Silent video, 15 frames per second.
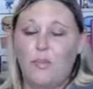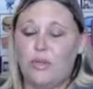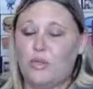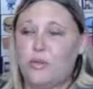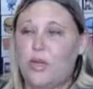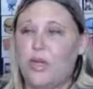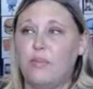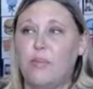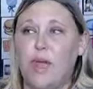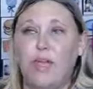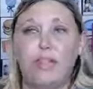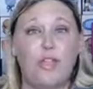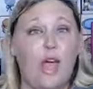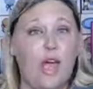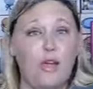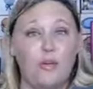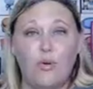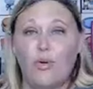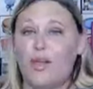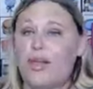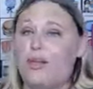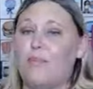Between my
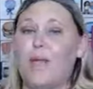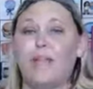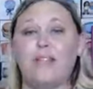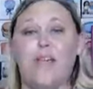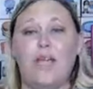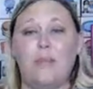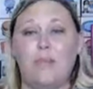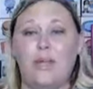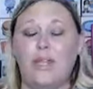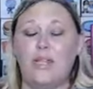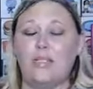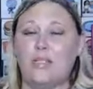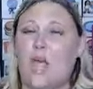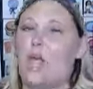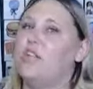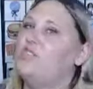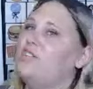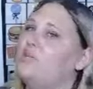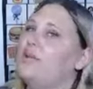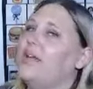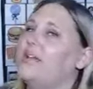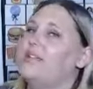thyroid and my diabetes, I
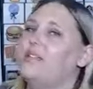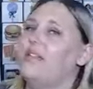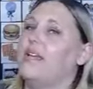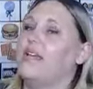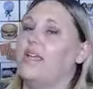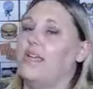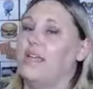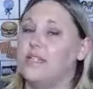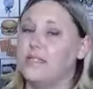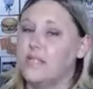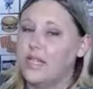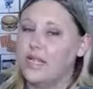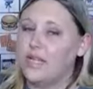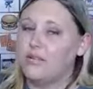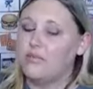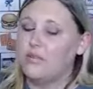do get sick easily.